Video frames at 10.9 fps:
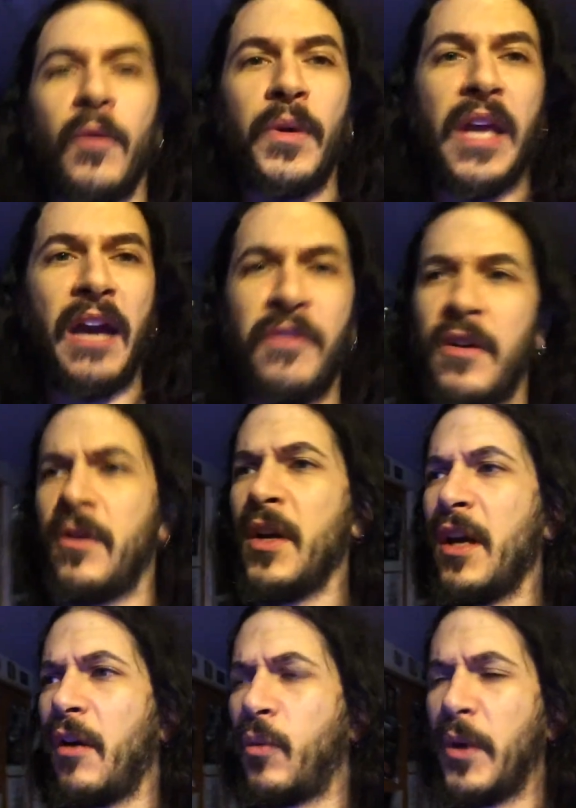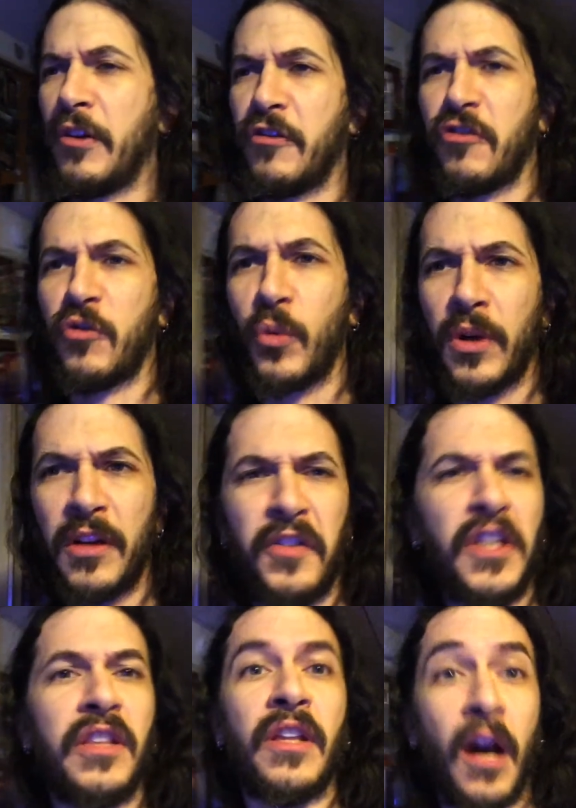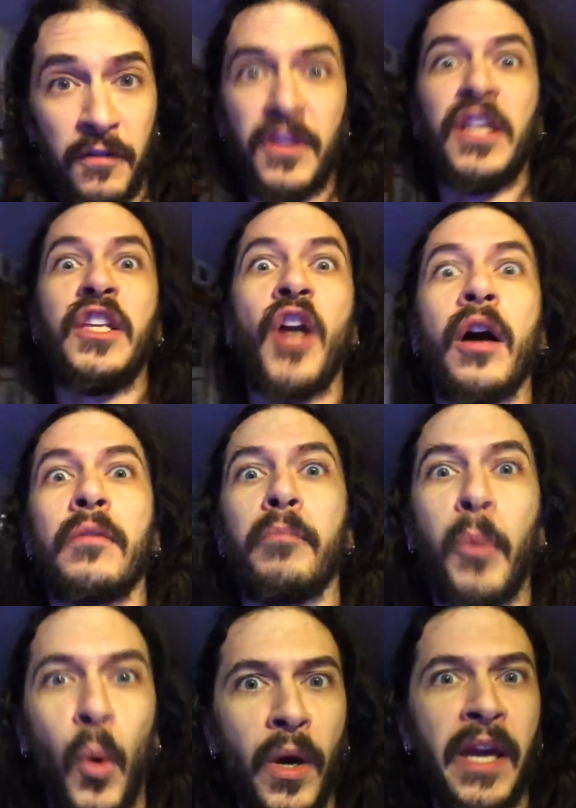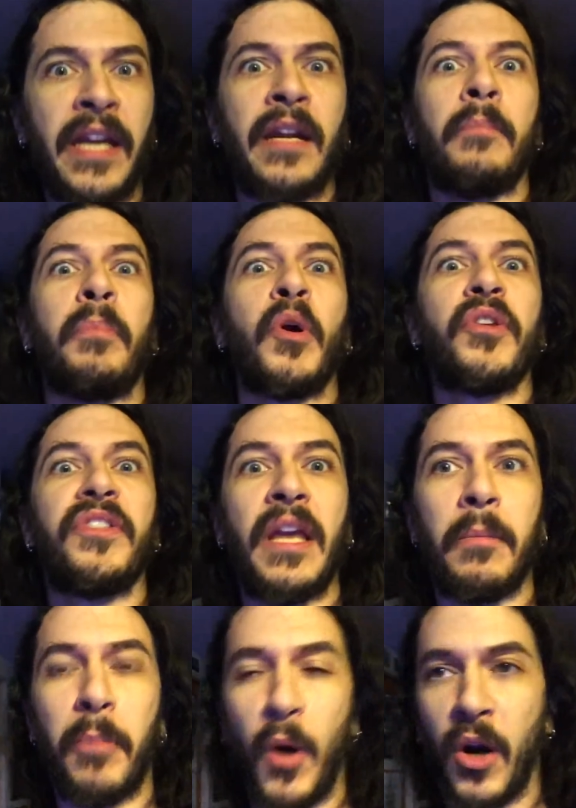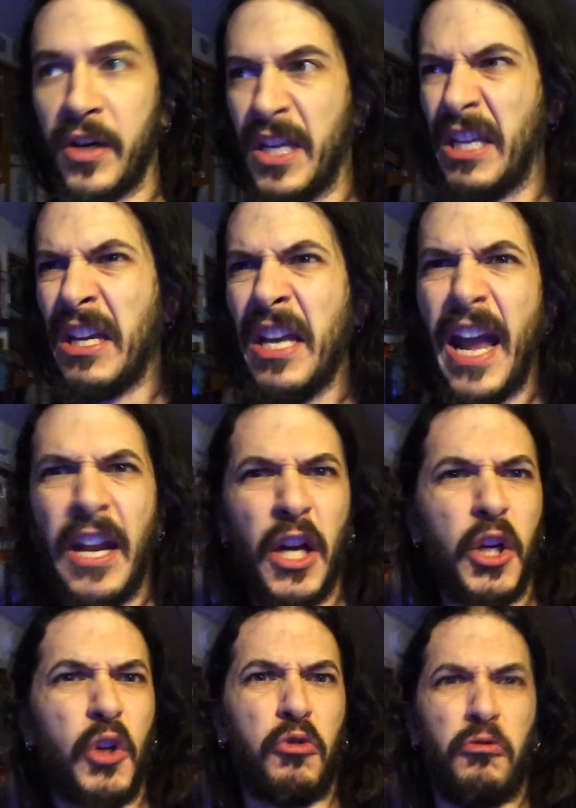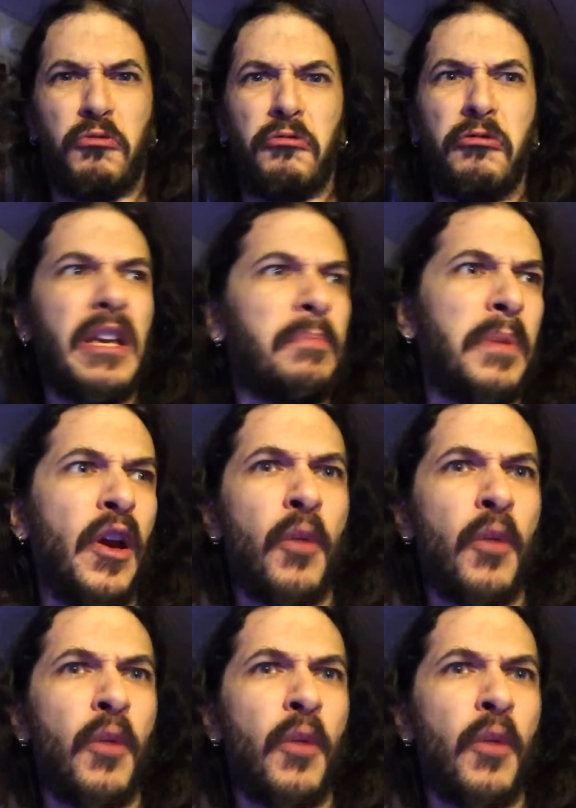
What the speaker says: We have a weird story of the young boy in a birthday party and a creepy,